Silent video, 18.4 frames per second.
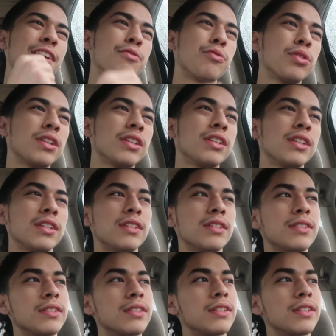really,
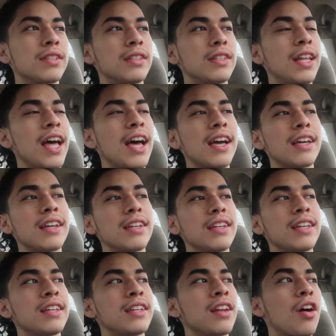not
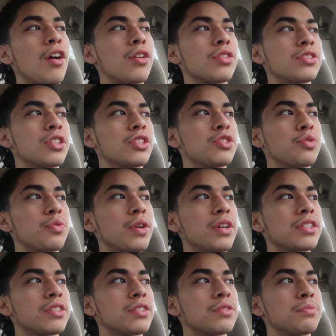in all
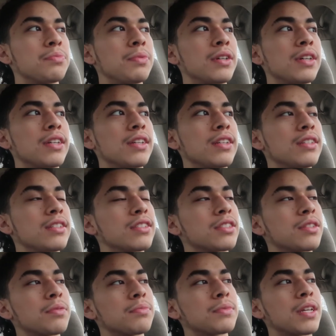situations, but
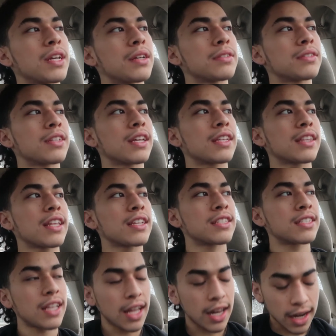sometimes, like, they
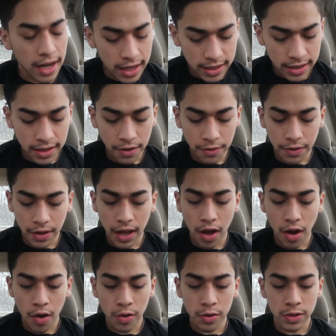stay to themselves, they
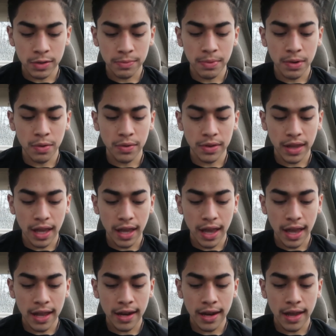always be with
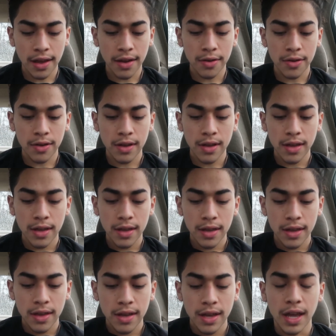their head down.
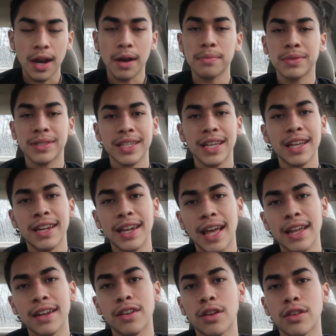I'm saying
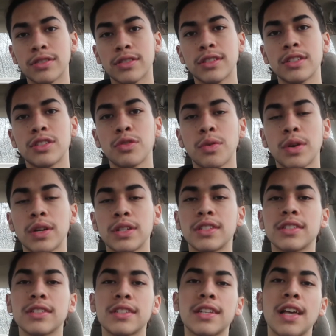not in all
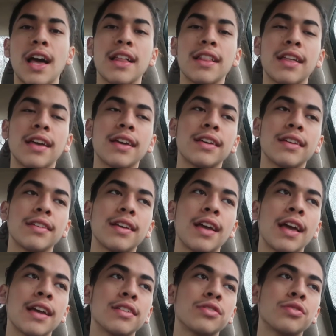situations, because
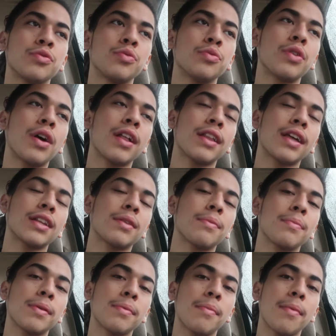at school, I like
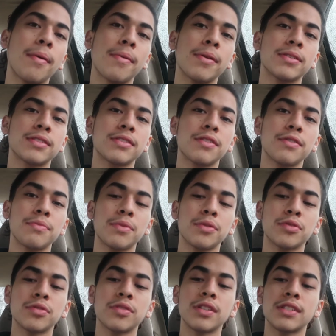to be by myself
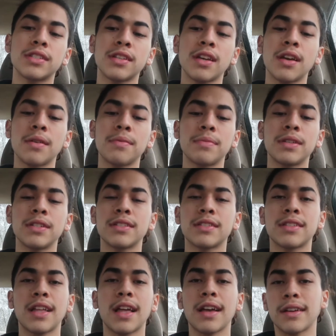most of the time, and
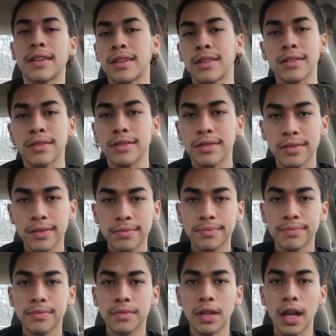it's not because
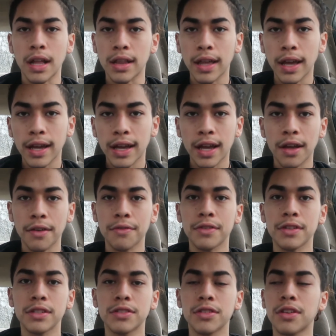I lack
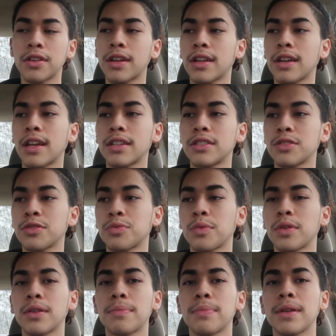confidence or nothing. I just
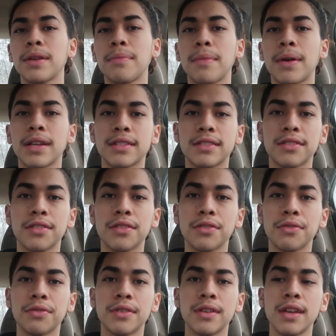want to be to
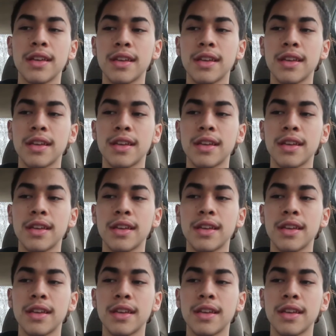myself